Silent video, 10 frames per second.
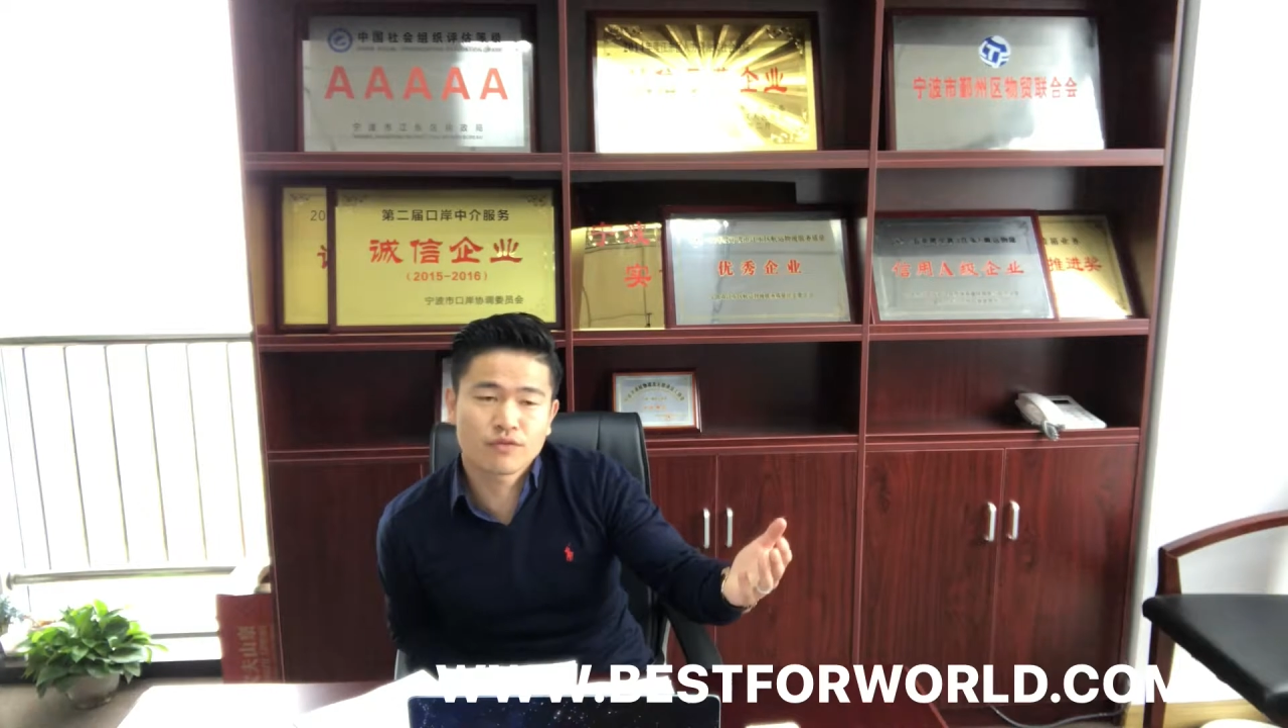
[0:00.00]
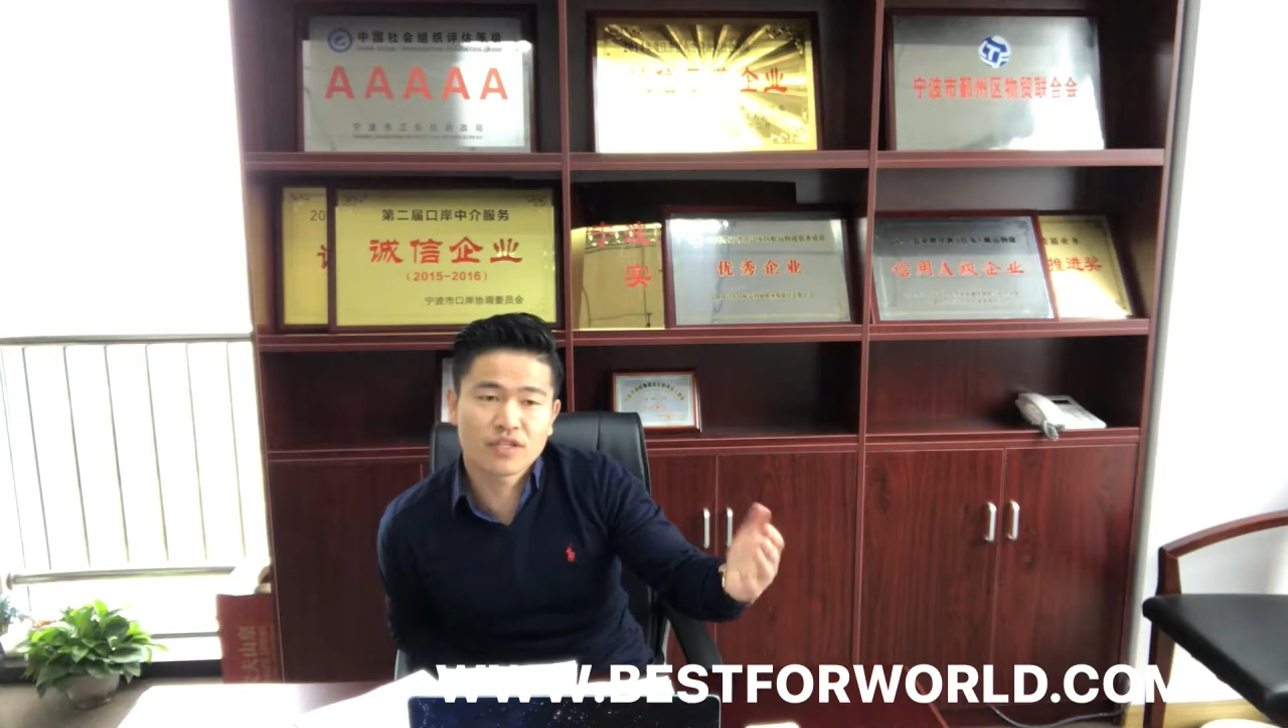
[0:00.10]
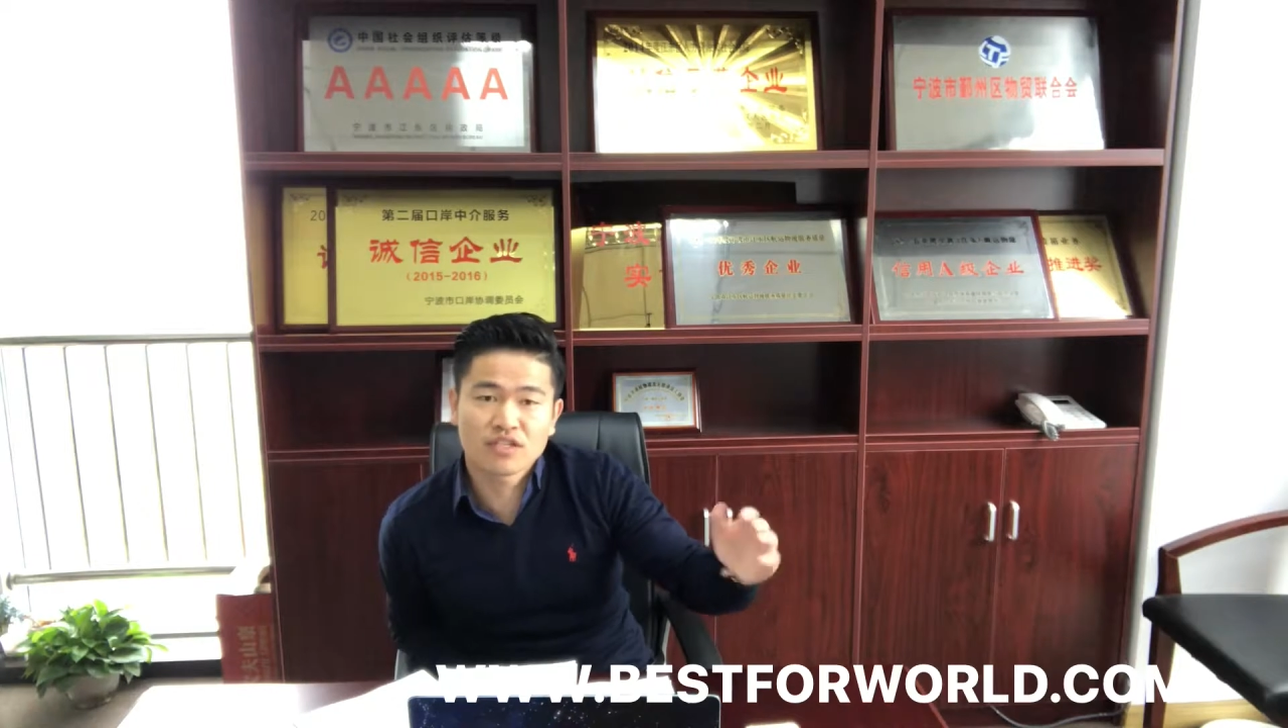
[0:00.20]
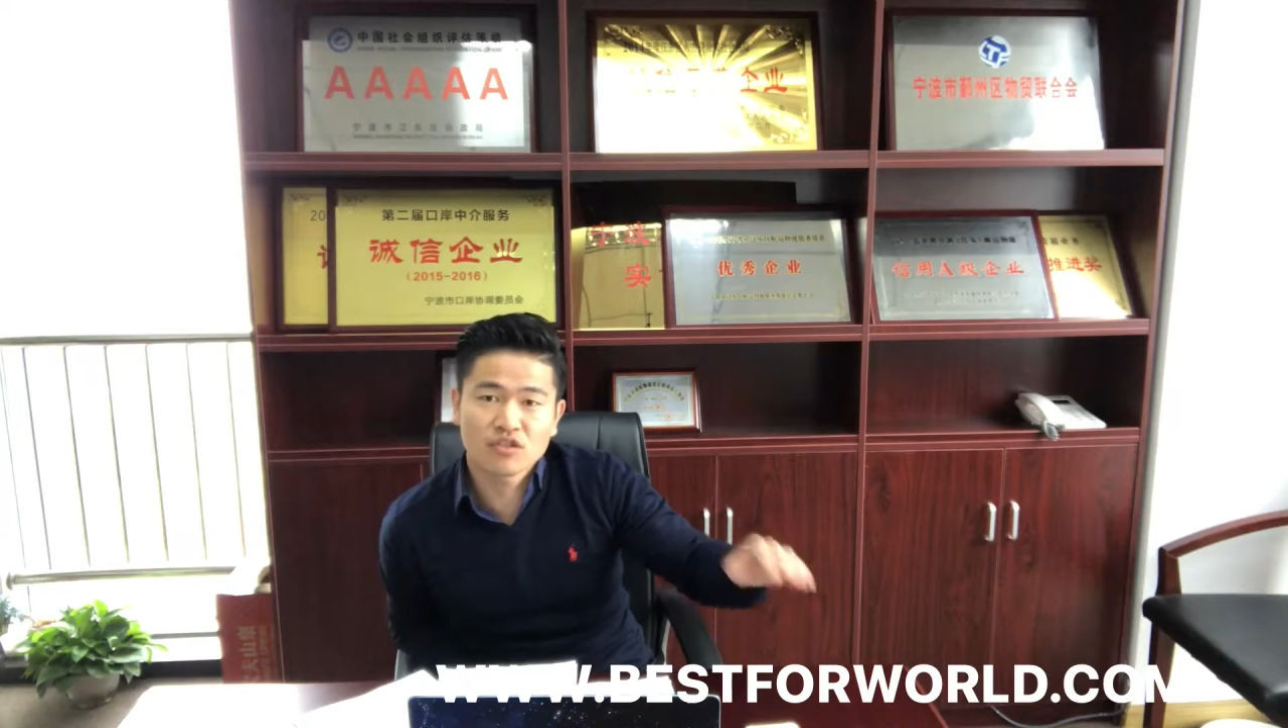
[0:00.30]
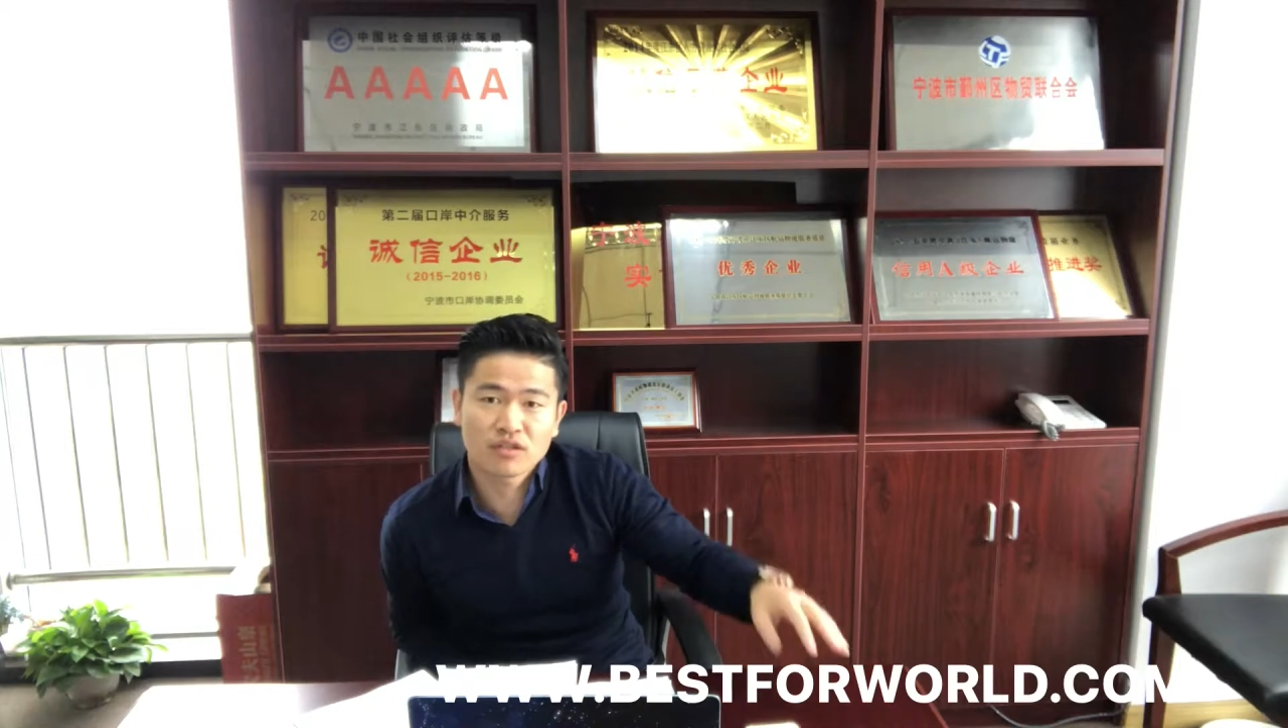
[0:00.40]
freight
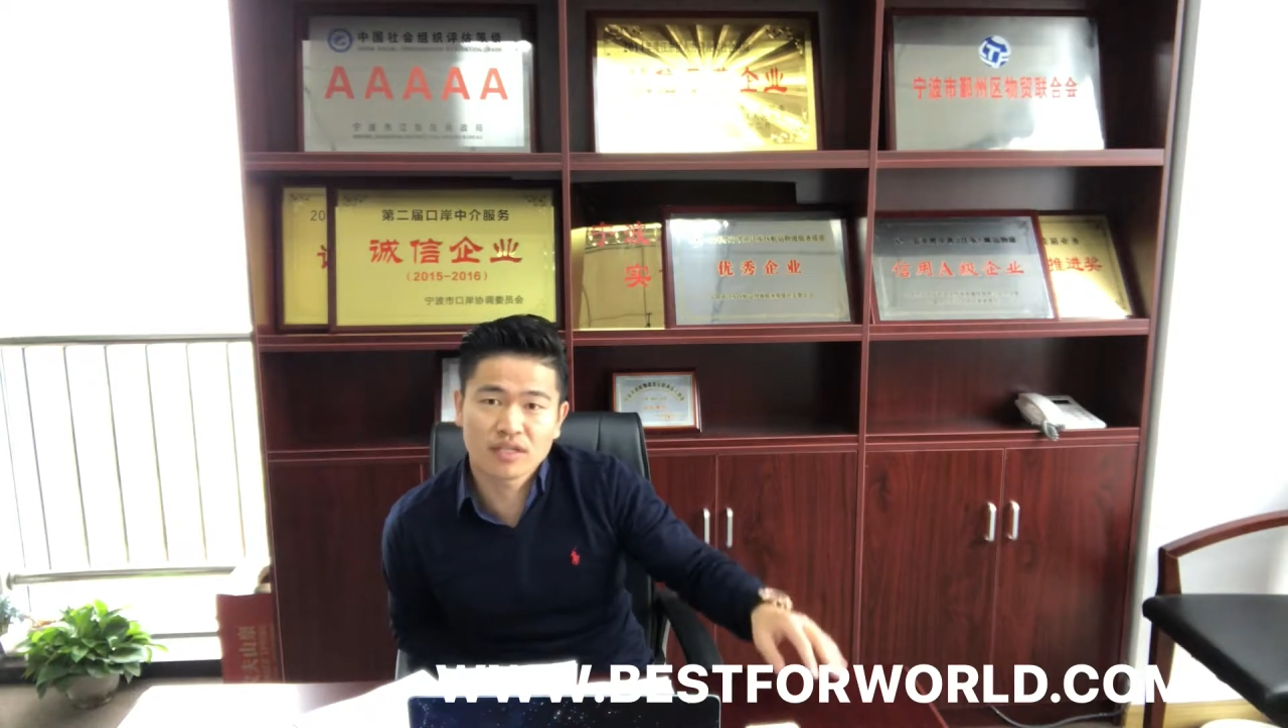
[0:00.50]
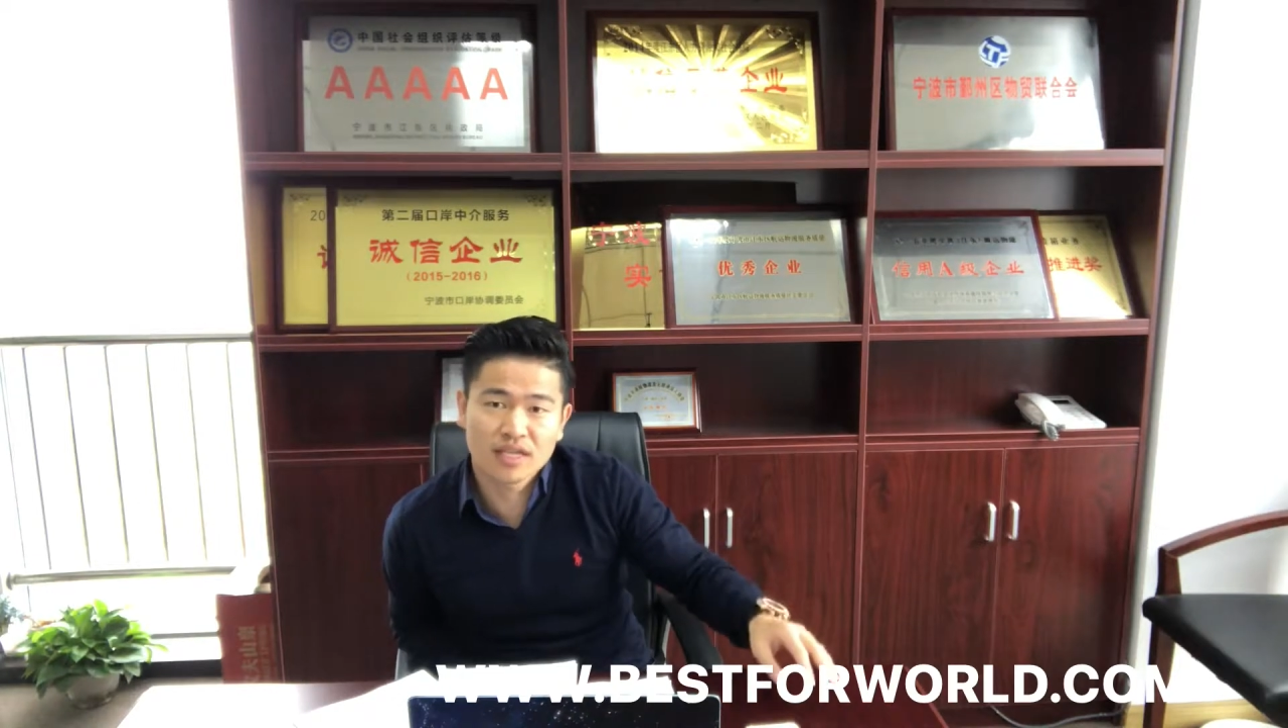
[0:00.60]
is not